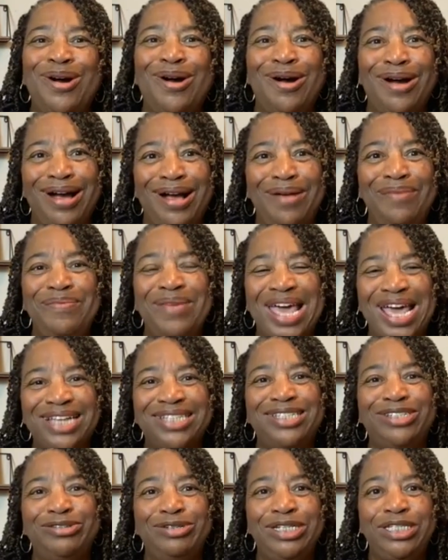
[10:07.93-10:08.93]
are a
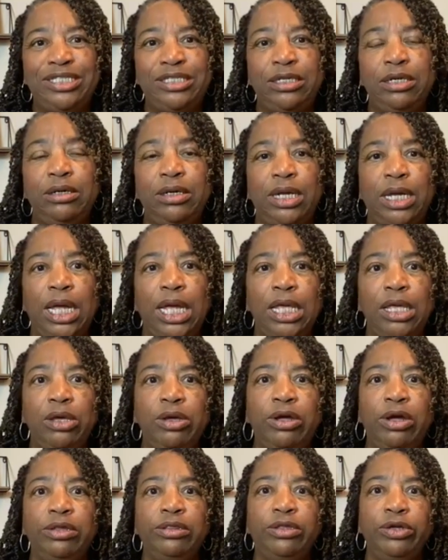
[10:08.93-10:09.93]
mastery student and you
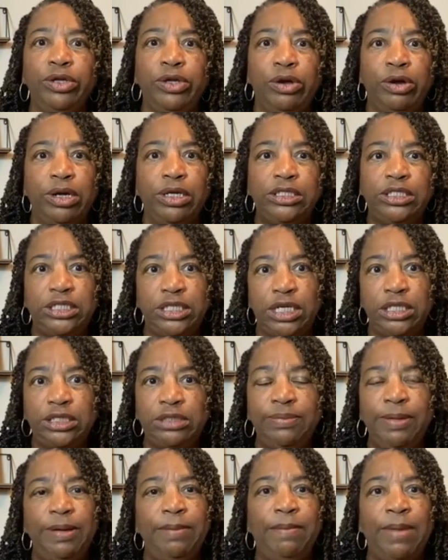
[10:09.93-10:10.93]
go through your
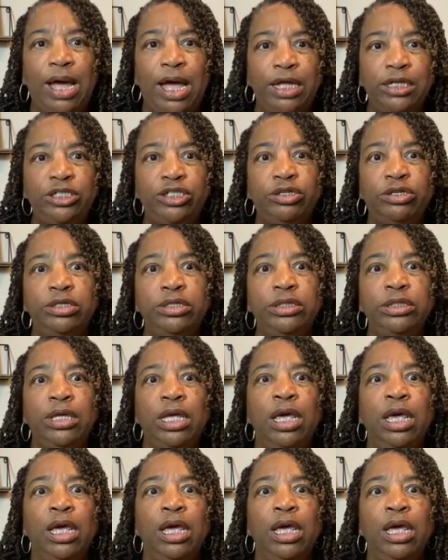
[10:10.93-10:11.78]
adjustment modules,